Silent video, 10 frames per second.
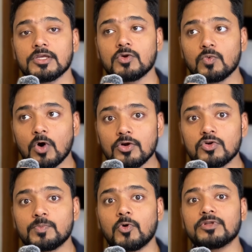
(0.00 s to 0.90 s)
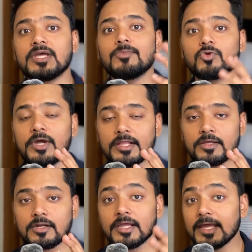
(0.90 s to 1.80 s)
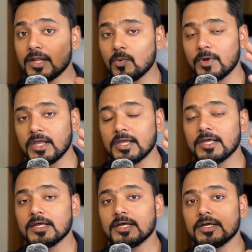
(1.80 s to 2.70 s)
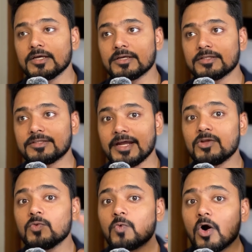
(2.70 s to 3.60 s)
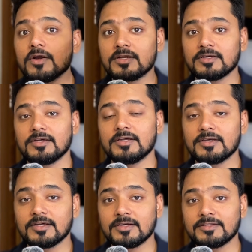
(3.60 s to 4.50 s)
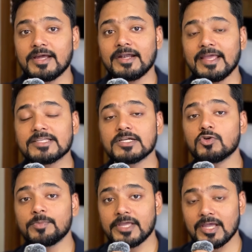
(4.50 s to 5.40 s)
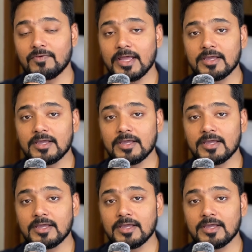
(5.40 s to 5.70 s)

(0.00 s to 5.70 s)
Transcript: You want to put them together in a way that you want that agent to behave